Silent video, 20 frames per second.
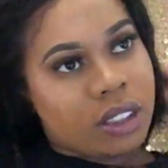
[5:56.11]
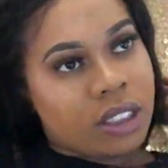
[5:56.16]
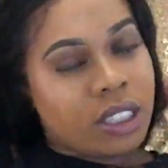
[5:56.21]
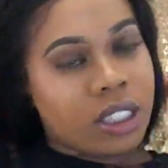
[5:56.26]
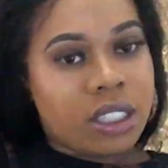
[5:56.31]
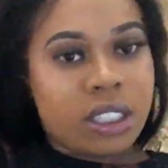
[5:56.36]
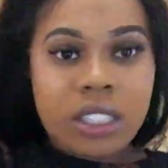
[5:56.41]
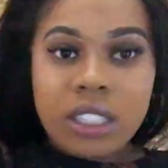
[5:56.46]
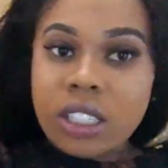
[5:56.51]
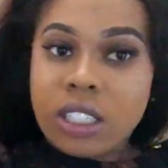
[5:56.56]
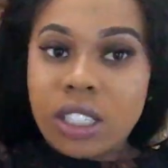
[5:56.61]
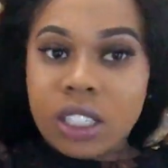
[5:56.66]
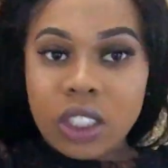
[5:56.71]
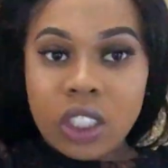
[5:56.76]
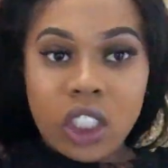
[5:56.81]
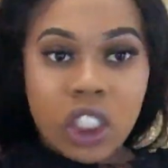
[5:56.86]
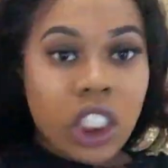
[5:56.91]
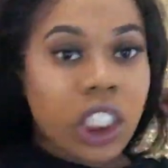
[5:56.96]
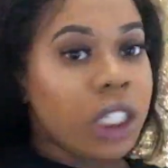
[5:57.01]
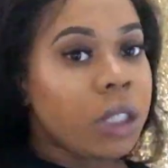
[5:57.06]
This is
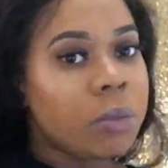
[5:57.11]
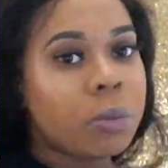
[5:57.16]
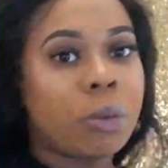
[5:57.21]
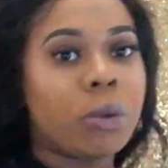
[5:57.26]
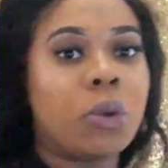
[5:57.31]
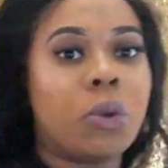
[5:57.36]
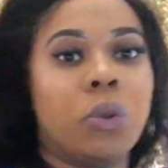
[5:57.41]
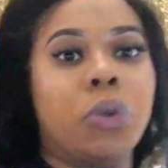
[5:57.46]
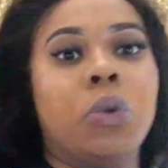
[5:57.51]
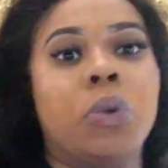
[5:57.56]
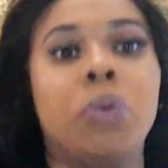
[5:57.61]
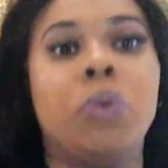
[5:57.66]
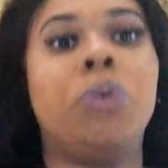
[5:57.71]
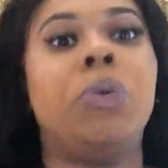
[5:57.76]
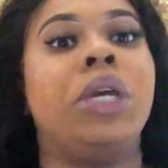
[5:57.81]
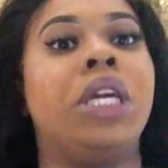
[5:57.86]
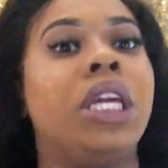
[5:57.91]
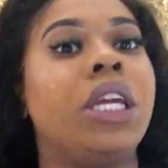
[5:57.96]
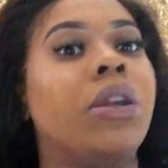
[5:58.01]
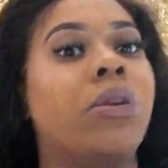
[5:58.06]
a cheap
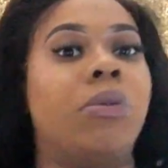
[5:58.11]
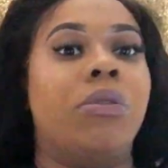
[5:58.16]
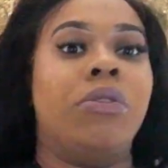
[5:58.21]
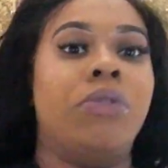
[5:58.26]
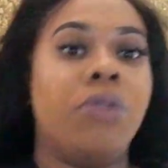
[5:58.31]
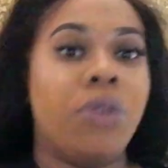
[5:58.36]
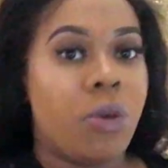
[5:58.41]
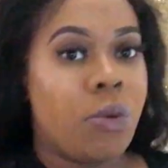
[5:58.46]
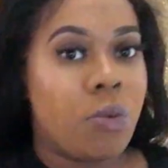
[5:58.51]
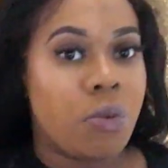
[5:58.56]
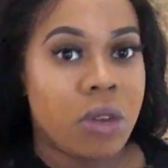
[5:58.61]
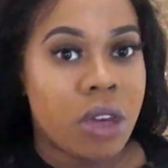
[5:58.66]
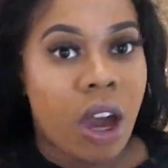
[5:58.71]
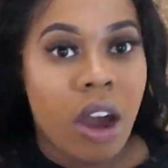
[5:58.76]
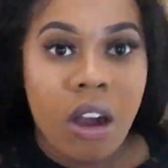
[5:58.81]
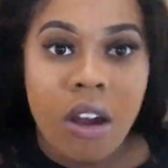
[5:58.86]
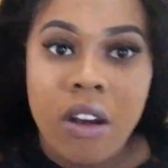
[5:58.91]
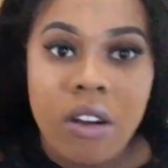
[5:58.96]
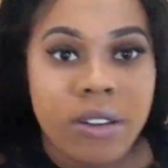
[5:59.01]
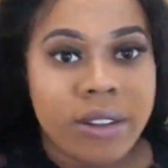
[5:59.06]
wig review,
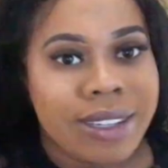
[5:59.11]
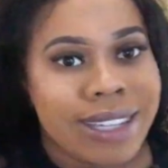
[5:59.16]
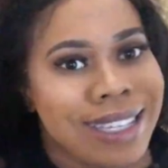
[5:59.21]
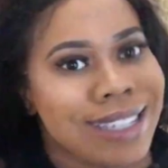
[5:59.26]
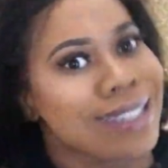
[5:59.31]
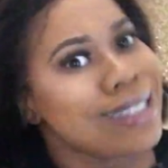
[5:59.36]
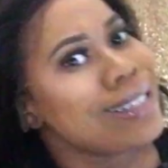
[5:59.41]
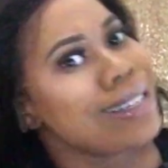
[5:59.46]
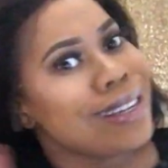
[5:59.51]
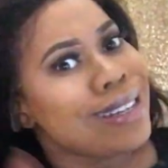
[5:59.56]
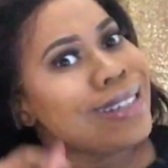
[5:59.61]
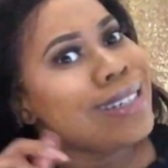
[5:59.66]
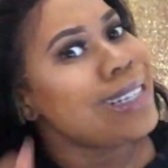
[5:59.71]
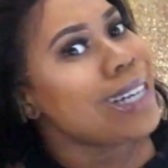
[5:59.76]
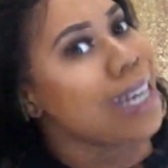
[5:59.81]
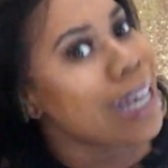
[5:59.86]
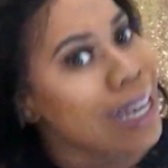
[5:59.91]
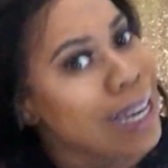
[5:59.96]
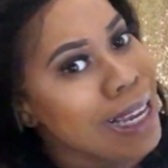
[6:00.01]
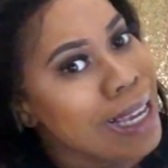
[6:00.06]
y'all. This is
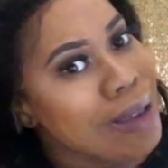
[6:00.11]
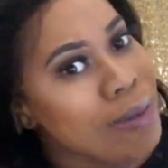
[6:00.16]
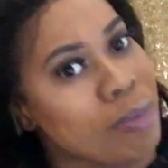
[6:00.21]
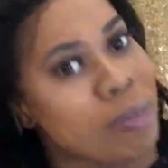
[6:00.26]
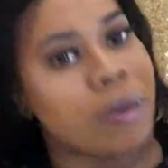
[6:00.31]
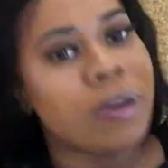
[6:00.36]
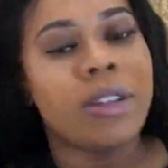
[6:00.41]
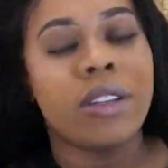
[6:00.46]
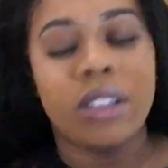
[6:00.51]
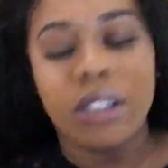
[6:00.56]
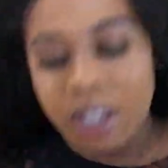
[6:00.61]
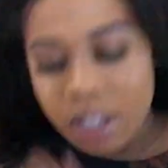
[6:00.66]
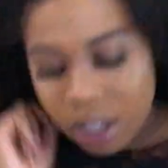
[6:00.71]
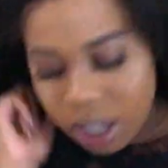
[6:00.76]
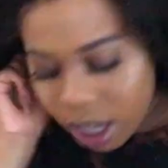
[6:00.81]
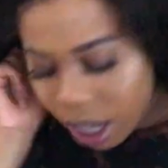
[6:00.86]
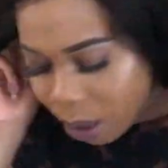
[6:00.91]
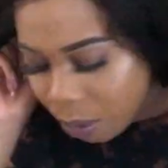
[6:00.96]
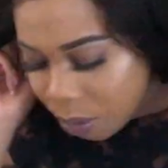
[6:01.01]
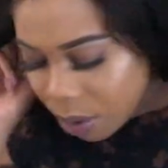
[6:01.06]
cheap.
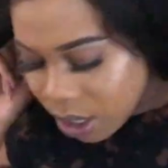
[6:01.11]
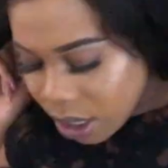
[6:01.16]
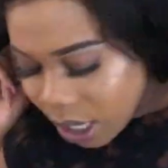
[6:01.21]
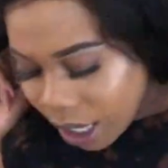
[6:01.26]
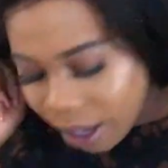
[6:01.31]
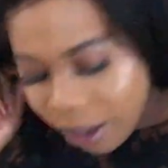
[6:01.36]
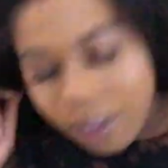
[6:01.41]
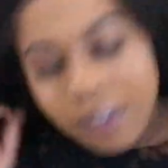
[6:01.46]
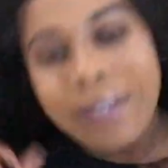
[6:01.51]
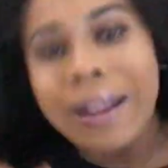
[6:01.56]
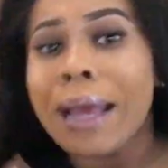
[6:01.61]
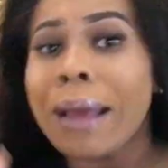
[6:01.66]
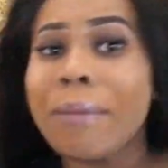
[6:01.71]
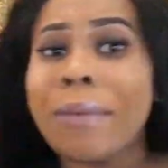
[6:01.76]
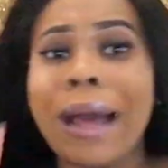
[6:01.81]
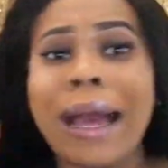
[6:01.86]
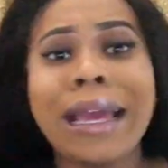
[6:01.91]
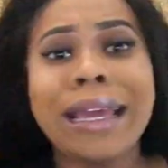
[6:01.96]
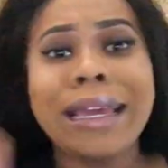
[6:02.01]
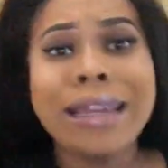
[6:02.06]
I wish I could find
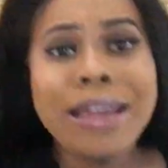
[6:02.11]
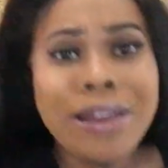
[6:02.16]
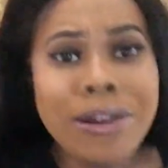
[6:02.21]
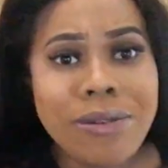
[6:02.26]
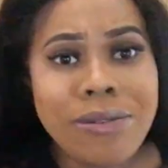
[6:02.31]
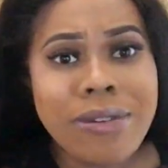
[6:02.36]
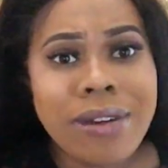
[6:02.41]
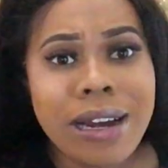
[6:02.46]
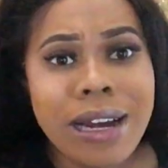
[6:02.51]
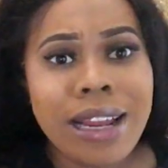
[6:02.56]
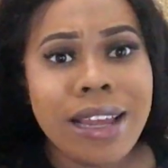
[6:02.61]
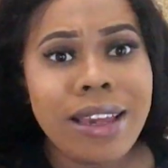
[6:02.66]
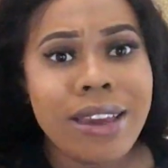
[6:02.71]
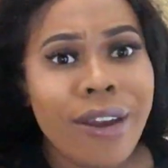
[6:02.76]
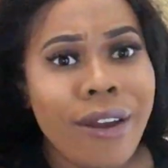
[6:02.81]
my earring,